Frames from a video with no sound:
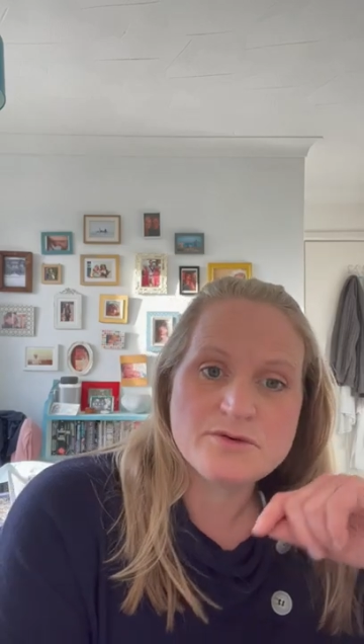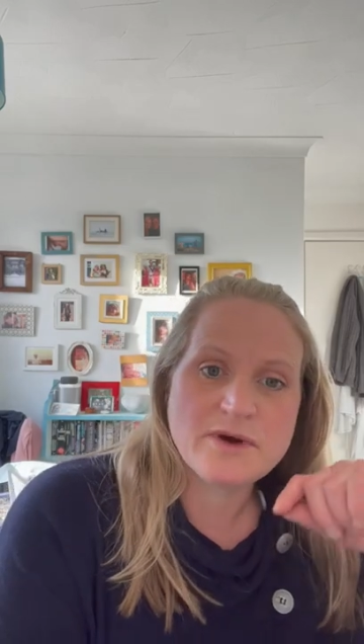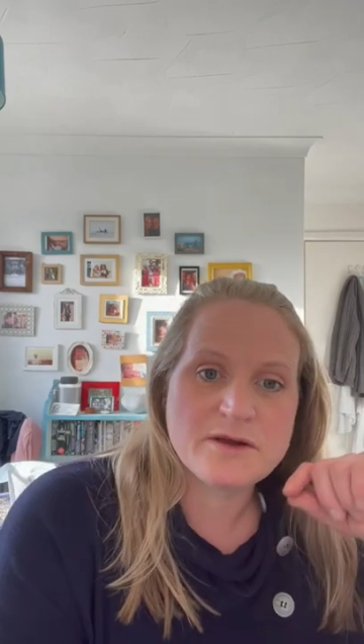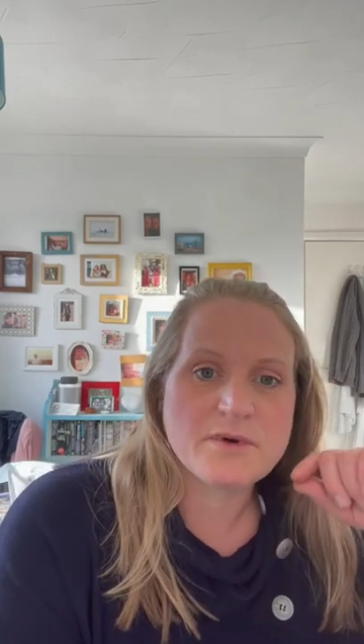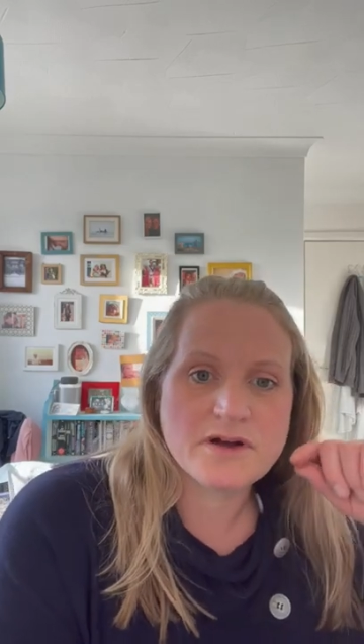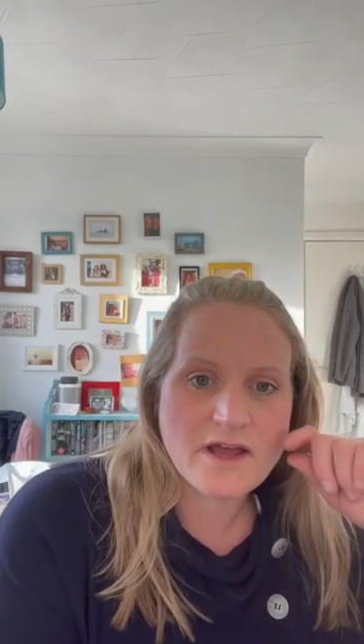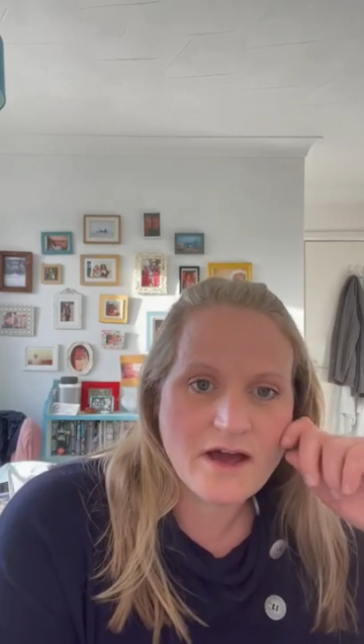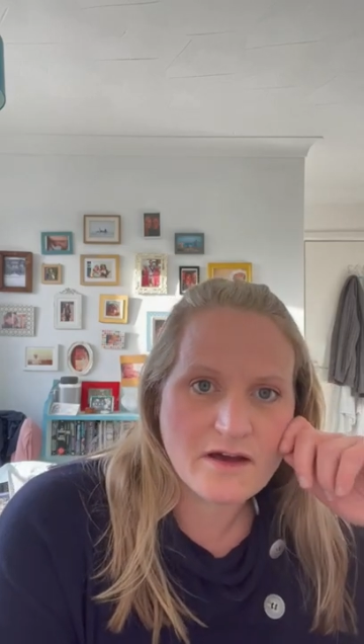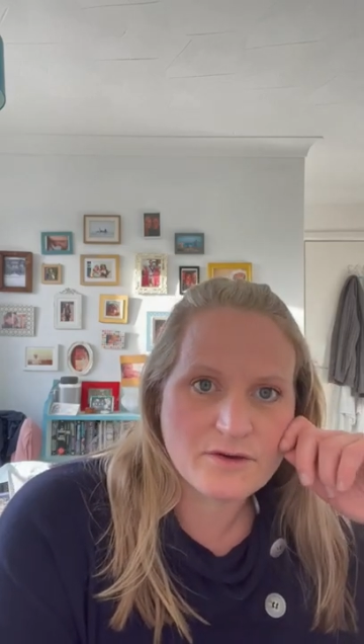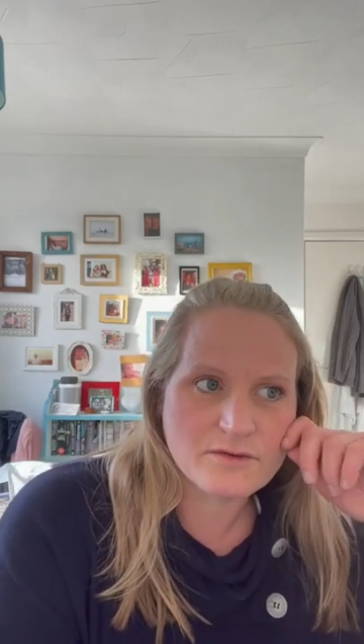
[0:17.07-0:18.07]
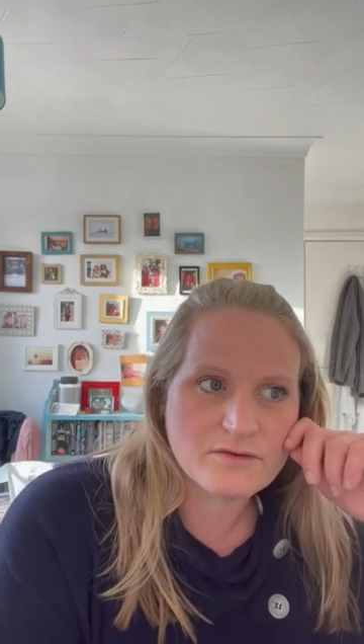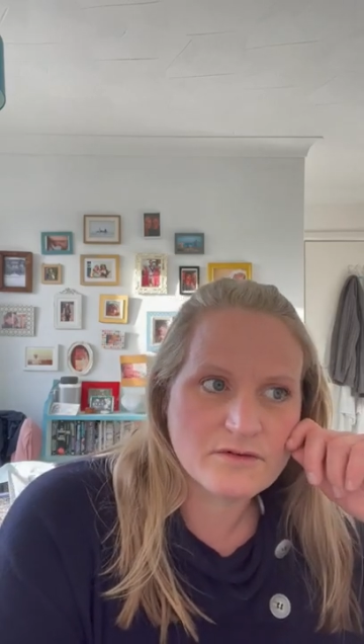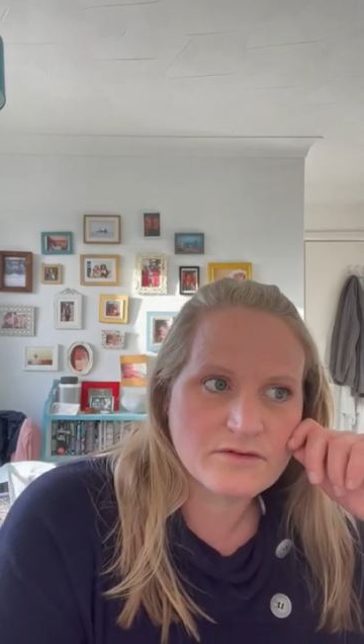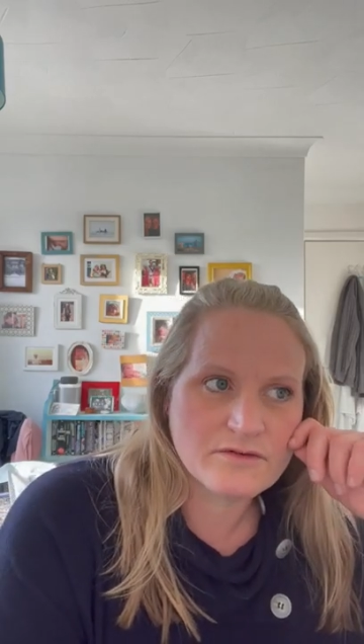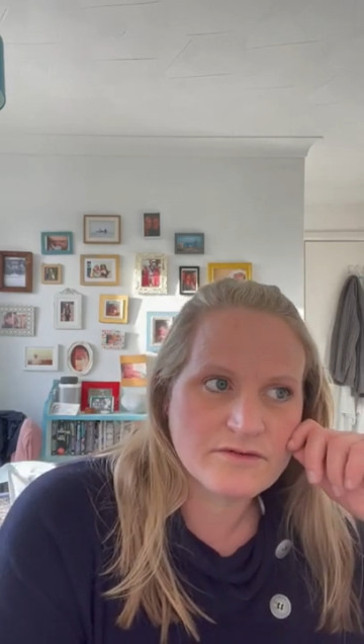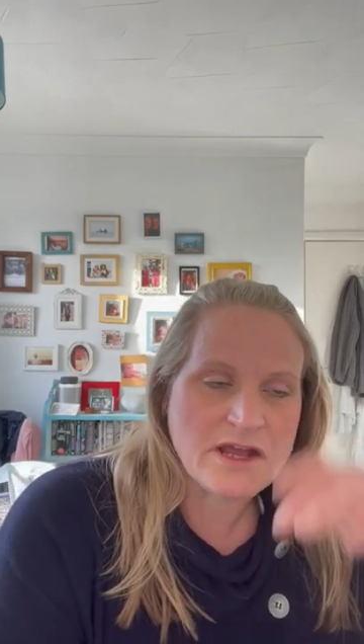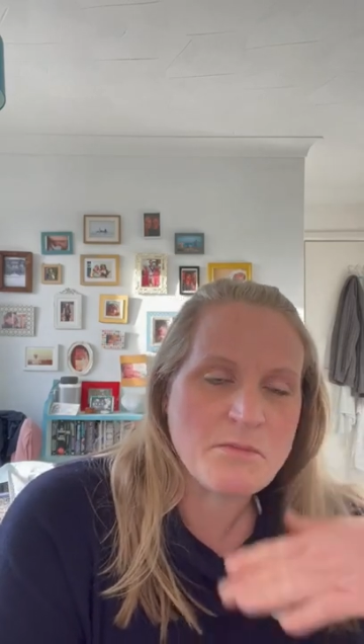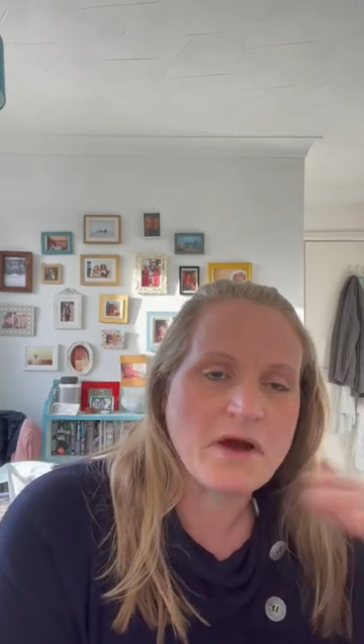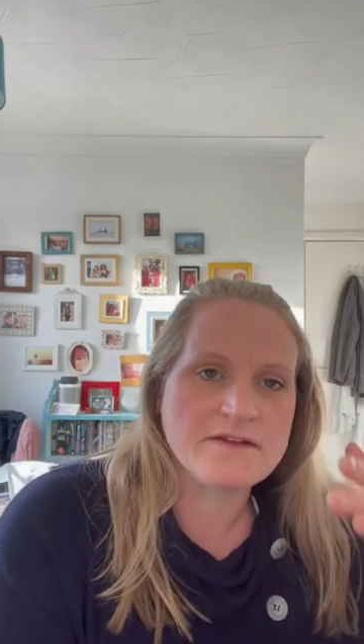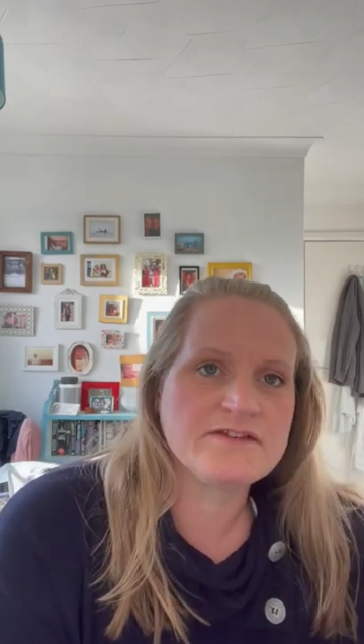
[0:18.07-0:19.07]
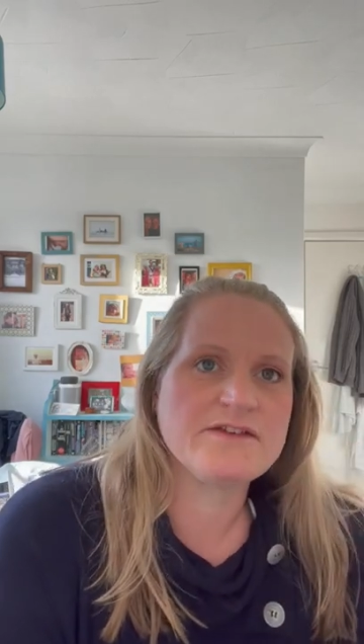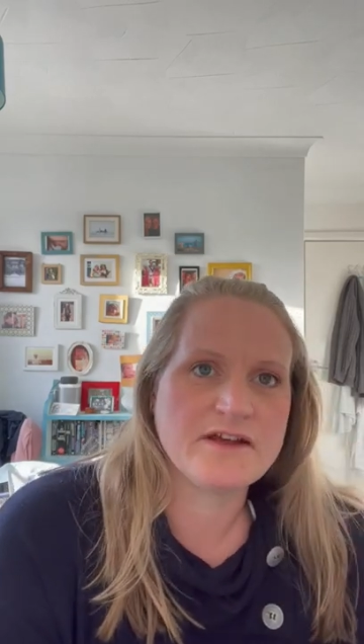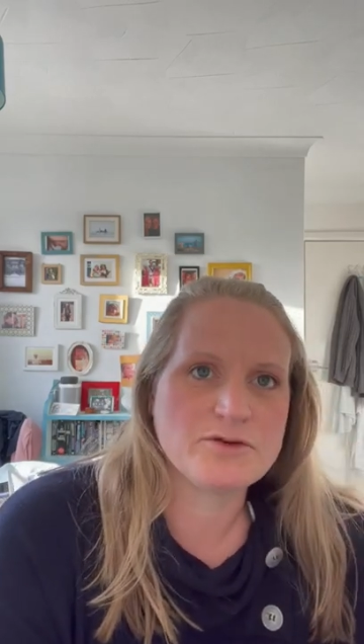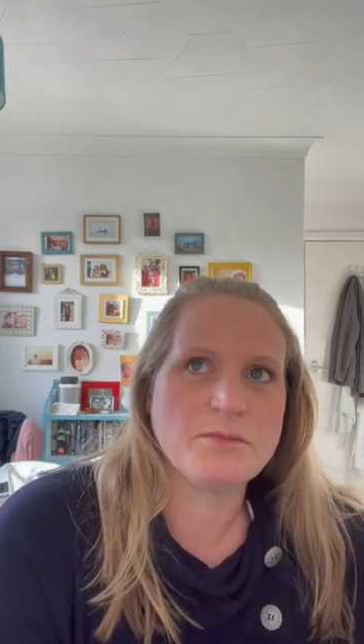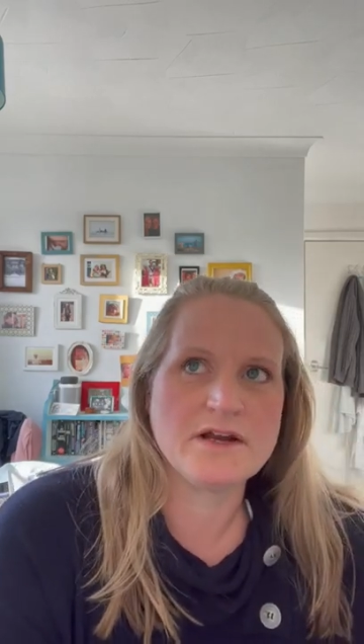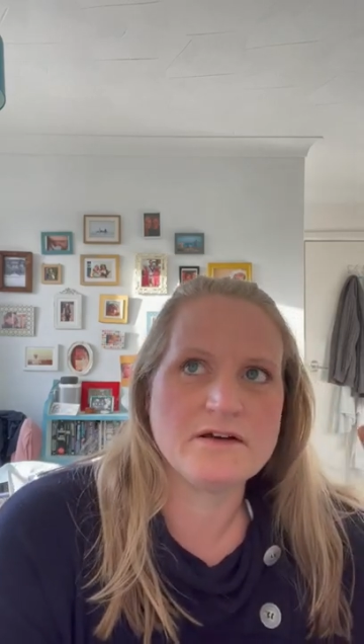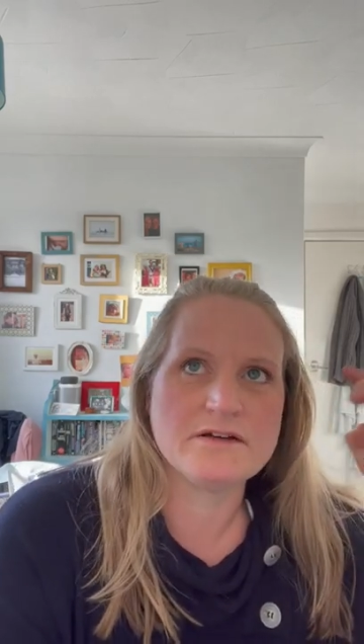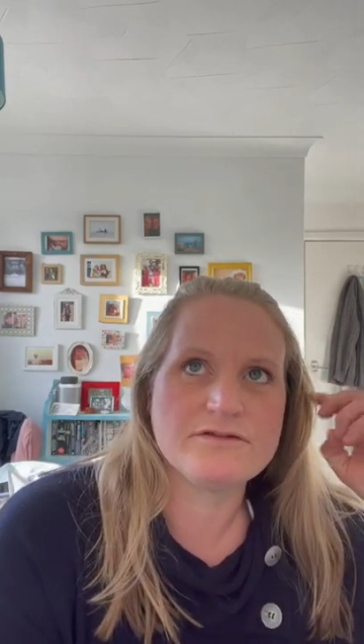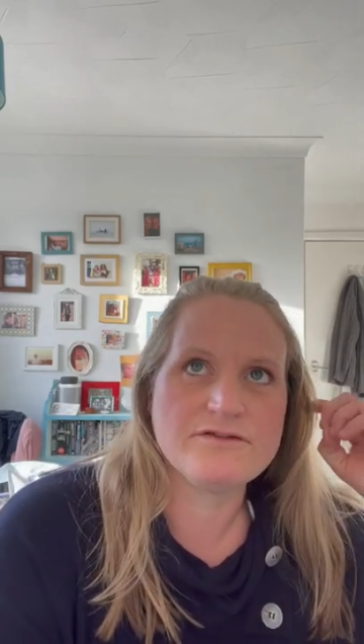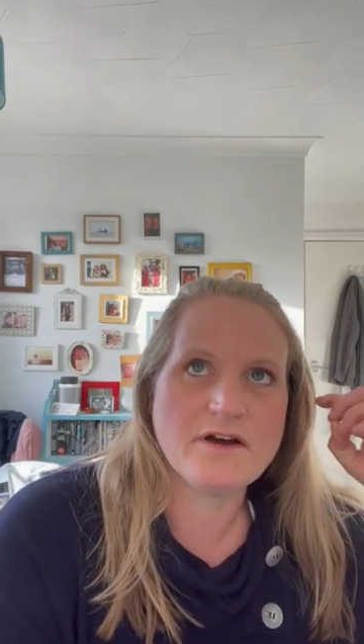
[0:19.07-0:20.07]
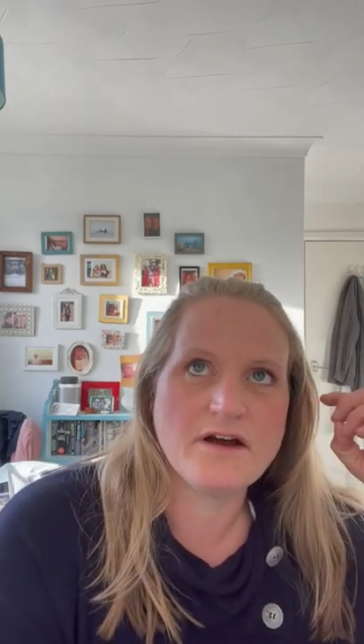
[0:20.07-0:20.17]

away by how the impact this has had on my life.